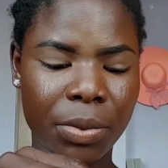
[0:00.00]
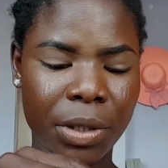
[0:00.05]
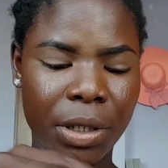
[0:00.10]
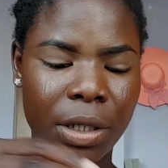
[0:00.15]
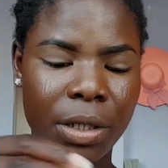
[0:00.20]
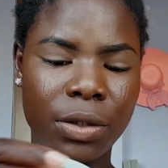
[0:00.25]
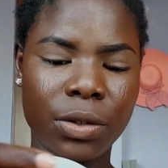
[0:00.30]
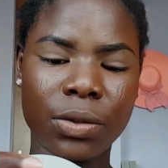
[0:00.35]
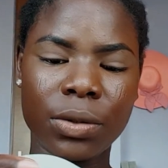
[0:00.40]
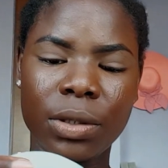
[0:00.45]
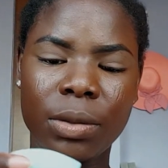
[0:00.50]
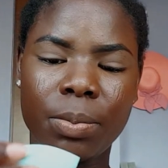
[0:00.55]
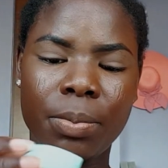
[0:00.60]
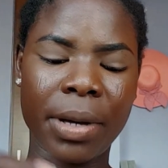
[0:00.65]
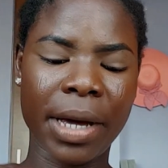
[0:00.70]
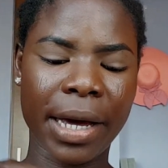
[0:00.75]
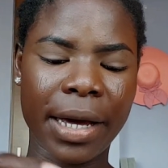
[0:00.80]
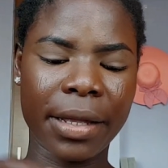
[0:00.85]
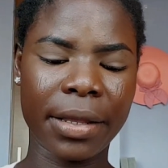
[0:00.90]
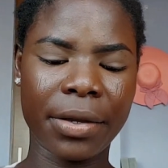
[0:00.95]
it into the
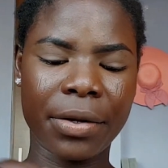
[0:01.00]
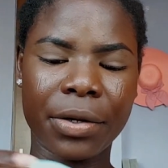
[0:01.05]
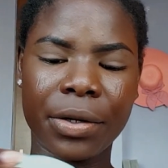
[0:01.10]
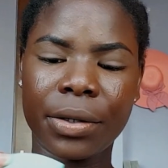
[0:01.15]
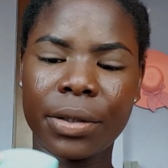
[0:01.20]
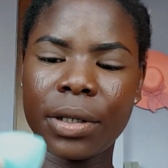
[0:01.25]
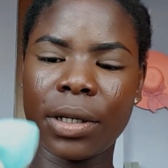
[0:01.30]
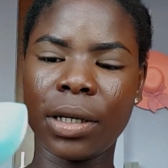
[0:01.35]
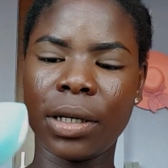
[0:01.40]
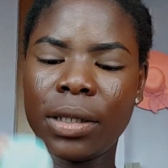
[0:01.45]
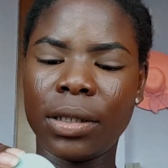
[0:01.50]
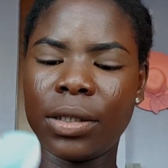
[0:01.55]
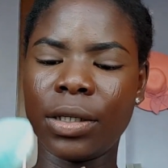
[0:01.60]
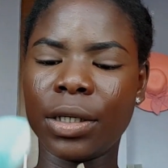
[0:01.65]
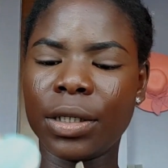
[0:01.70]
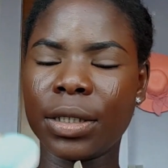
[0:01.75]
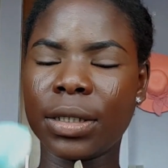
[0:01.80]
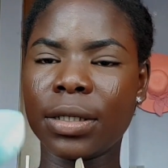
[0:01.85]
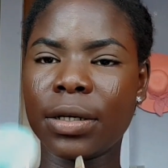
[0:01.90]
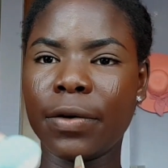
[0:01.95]
powder and
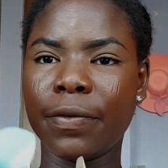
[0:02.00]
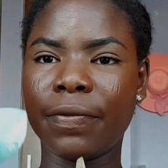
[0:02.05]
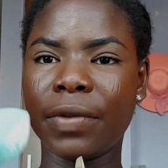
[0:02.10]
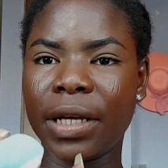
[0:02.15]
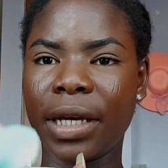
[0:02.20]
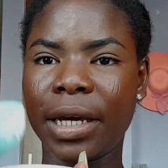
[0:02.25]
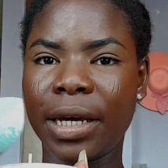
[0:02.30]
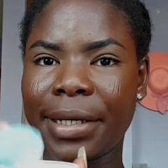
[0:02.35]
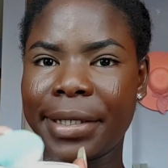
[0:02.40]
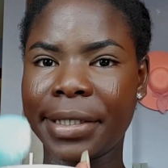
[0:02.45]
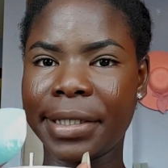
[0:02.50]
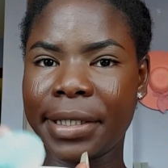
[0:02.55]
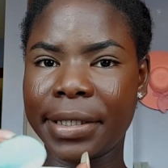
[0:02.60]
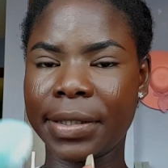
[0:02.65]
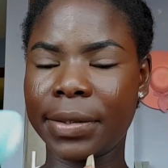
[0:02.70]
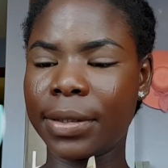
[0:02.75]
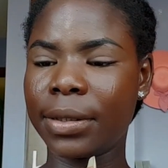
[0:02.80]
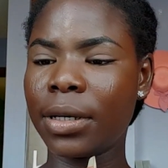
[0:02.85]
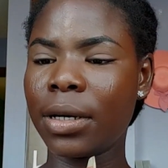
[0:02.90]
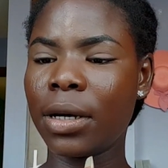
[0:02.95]
dust off the
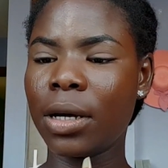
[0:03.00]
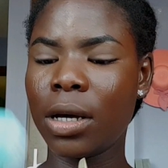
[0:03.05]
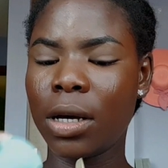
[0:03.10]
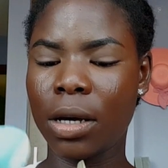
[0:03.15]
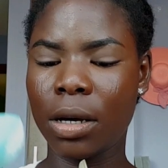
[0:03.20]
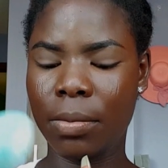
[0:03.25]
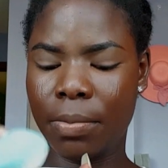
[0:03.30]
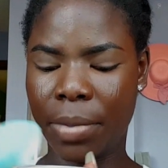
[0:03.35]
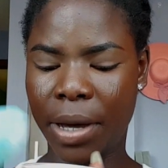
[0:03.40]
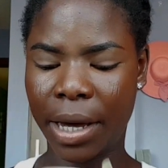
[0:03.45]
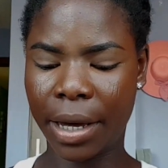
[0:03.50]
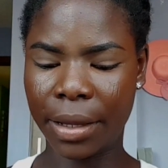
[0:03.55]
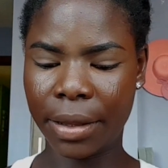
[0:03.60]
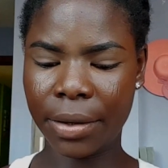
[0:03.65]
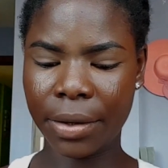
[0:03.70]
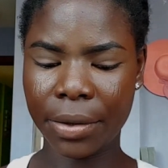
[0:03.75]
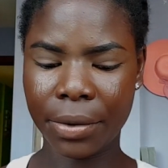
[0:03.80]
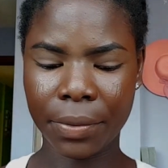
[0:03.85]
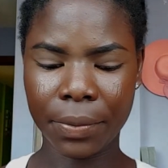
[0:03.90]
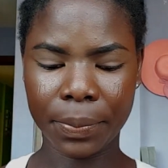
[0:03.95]
excess
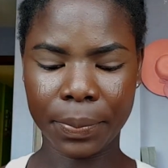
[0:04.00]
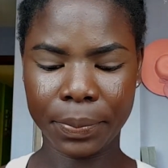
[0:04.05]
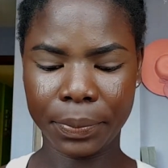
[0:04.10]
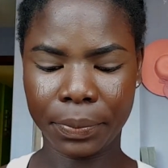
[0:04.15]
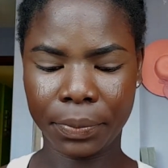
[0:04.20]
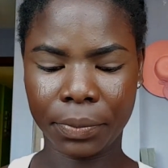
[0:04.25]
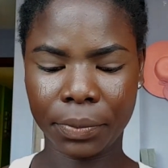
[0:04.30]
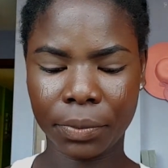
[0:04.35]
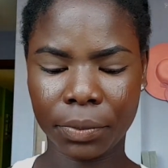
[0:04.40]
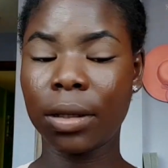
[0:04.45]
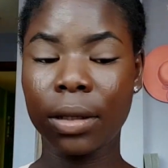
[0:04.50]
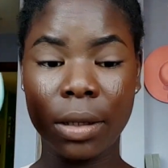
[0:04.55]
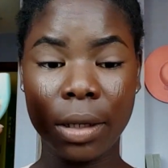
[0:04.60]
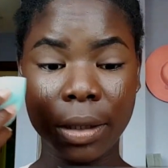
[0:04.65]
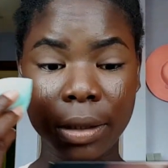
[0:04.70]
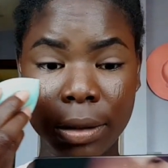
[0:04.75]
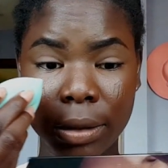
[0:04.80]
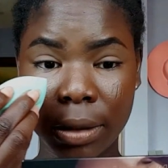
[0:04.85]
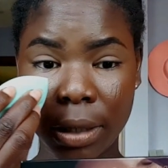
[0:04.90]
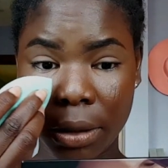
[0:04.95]
powder.
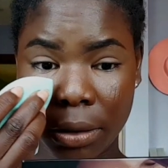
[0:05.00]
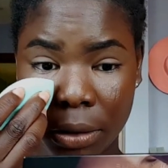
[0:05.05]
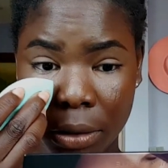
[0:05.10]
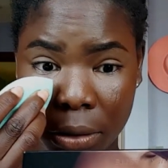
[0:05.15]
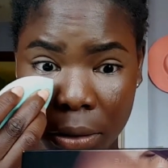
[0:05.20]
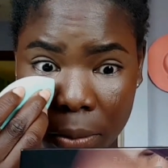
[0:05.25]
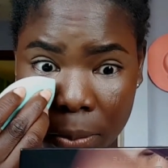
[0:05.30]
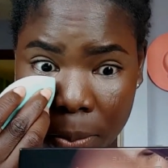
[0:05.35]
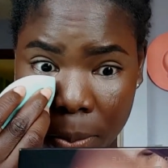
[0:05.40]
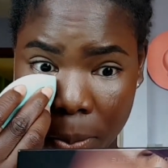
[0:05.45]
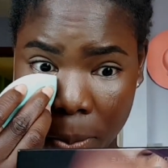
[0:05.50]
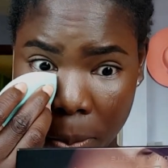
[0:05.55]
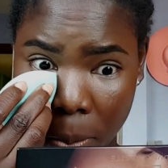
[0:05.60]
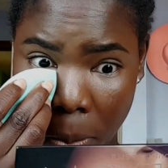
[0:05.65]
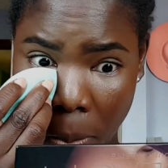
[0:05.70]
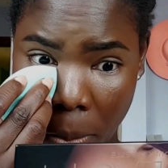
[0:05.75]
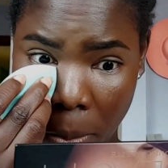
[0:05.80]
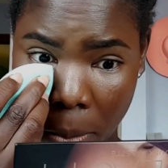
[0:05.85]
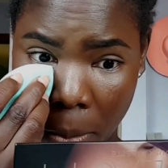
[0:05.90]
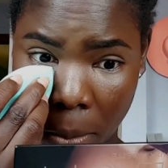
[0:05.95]
Next, I just
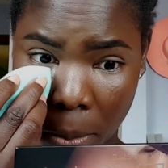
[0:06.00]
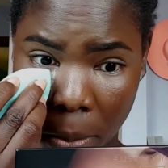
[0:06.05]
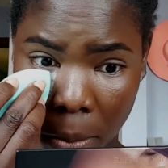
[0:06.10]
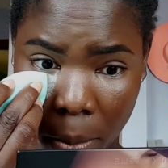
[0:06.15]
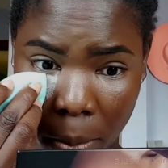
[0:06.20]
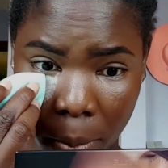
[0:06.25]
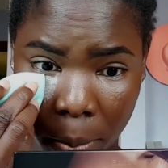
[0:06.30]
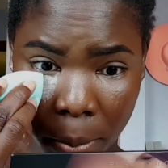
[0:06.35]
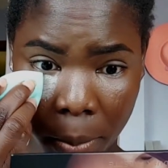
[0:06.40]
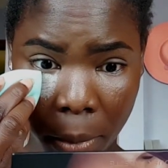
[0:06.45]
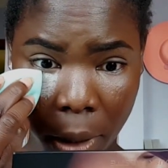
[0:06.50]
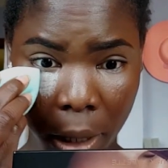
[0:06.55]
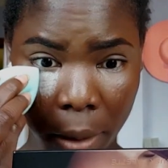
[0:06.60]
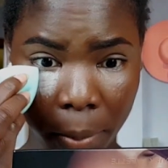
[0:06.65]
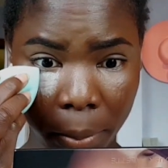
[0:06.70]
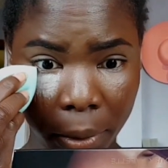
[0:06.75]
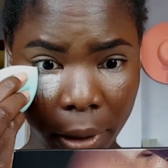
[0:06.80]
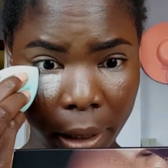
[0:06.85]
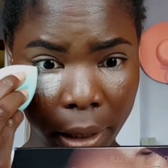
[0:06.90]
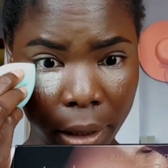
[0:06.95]

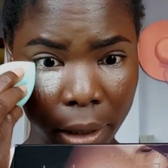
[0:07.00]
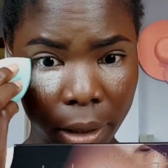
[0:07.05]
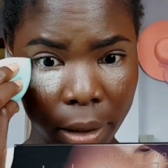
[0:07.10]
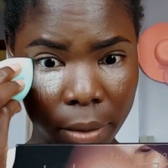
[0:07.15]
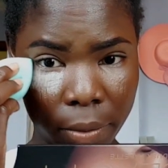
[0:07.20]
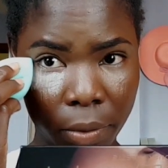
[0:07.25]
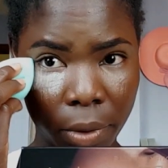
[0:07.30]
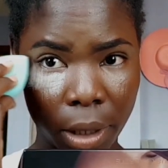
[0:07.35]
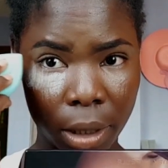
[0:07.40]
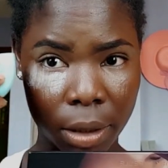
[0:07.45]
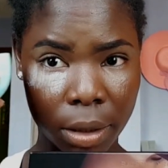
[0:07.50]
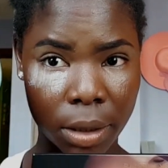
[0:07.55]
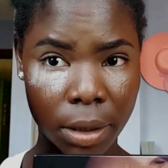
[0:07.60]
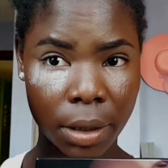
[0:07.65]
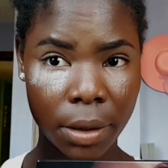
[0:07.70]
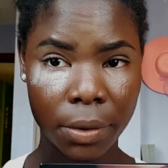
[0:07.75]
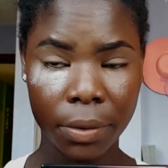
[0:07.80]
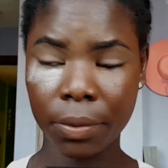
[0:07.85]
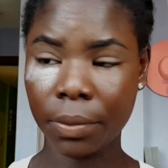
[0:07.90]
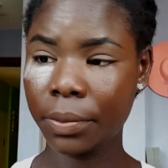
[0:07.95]
apply it right
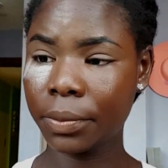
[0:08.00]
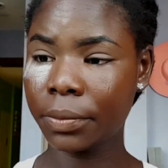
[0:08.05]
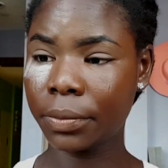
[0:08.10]
there